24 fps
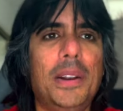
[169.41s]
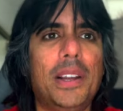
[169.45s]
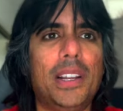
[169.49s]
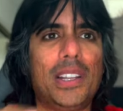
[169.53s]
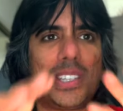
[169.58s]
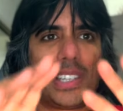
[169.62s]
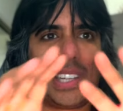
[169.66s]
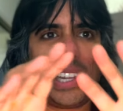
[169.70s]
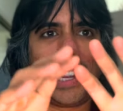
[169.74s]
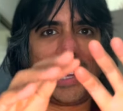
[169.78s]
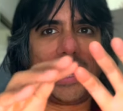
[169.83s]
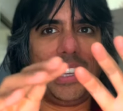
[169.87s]

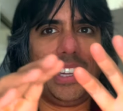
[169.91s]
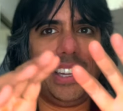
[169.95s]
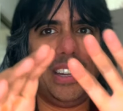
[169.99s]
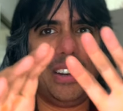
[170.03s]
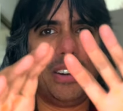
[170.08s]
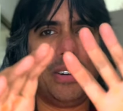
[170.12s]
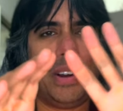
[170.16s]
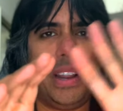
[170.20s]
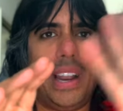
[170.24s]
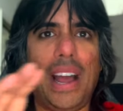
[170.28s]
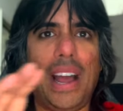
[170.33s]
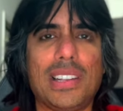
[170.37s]
It's like,
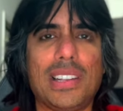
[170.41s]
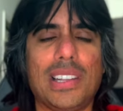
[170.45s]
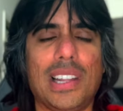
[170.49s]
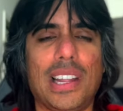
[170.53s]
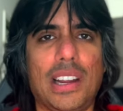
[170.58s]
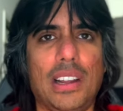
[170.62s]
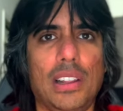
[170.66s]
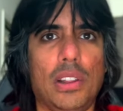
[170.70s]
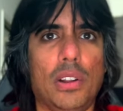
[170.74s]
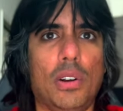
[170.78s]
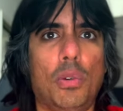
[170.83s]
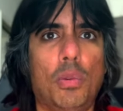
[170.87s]
it
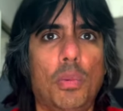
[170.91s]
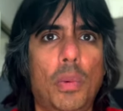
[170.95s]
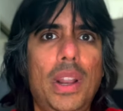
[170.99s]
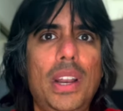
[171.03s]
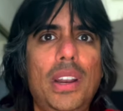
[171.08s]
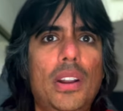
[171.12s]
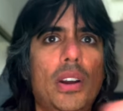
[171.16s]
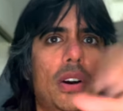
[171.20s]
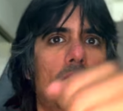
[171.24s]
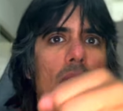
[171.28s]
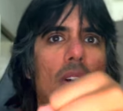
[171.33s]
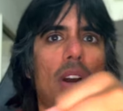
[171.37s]
like a little
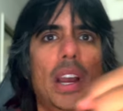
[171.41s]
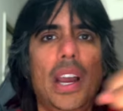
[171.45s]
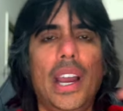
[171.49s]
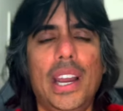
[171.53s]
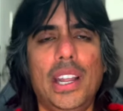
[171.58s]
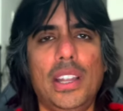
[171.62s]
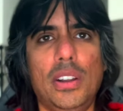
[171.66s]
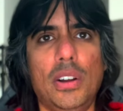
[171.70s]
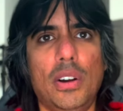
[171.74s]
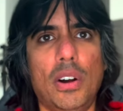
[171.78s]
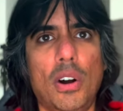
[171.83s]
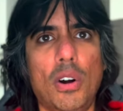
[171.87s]
window
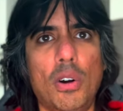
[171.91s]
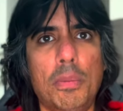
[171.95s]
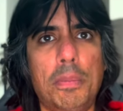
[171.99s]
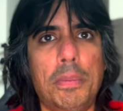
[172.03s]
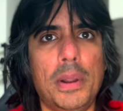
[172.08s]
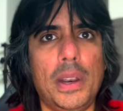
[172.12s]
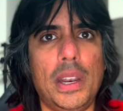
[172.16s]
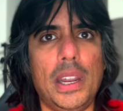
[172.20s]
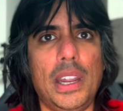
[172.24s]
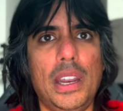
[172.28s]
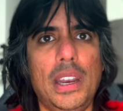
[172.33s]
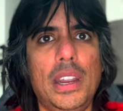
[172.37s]
and you
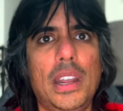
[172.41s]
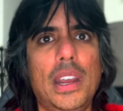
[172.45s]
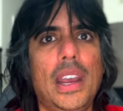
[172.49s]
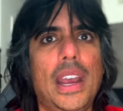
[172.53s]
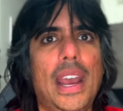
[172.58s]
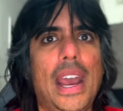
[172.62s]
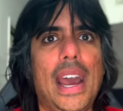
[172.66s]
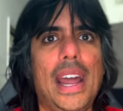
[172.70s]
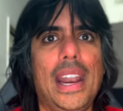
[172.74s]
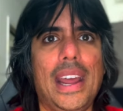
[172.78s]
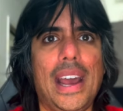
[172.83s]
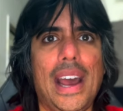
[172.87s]
open it
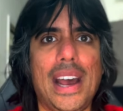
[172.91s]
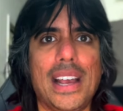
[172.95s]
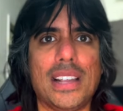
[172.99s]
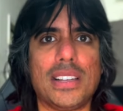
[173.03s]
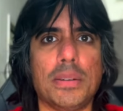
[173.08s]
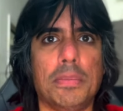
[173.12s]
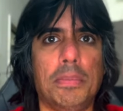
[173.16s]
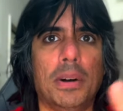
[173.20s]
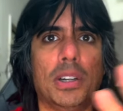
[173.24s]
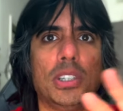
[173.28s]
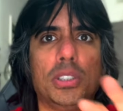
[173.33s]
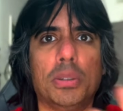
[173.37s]
and it has
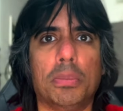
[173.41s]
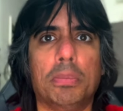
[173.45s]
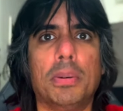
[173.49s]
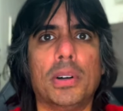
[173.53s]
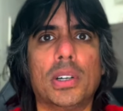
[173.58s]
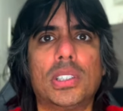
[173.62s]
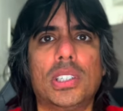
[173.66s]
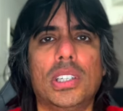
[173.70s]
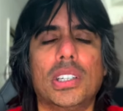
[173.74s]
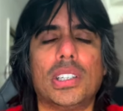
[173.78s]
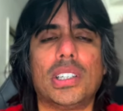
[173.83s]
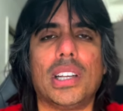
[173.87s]
a bunch of
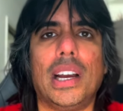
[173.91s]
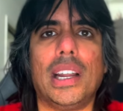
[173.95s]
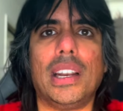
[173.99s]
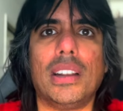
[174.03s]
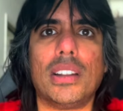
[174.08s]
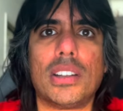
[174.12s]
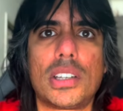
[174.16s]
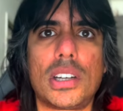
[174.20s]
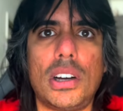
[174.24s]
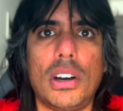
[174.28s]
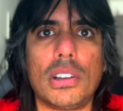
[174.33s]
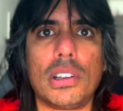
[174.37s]
books inside, and
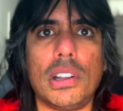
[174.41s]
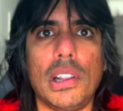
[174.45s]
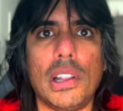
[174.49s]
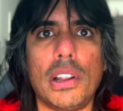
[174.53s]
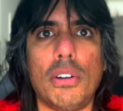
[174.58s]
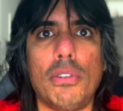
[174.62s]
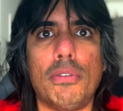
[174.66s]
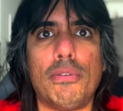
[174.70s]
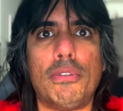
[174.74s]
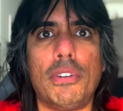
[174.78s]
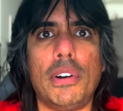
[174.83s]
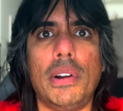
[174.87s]
it's called the
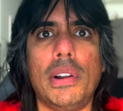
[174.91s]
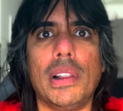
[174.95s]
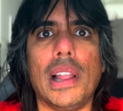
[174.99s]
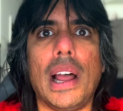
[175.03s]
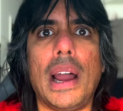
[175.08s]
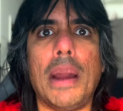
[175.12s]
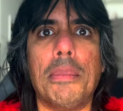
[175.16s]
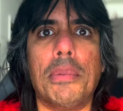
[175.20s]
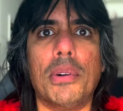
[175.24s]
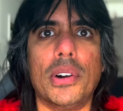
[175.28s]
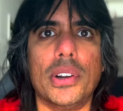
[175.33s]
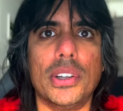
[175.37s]
little free
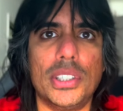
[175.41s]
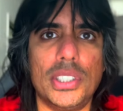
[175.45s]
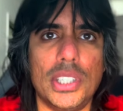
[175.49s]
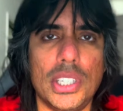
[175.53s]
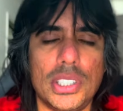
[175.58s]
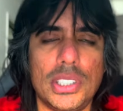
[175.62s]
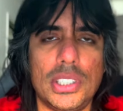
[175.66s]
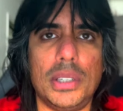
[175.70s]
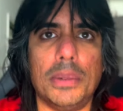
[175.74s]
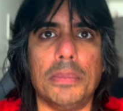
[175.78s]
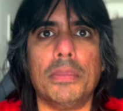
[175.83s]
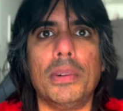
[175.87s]
library
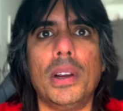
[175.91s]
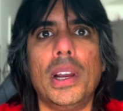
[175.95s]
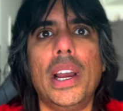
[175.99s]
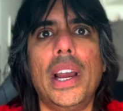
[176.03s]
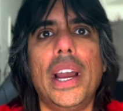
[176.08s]
system.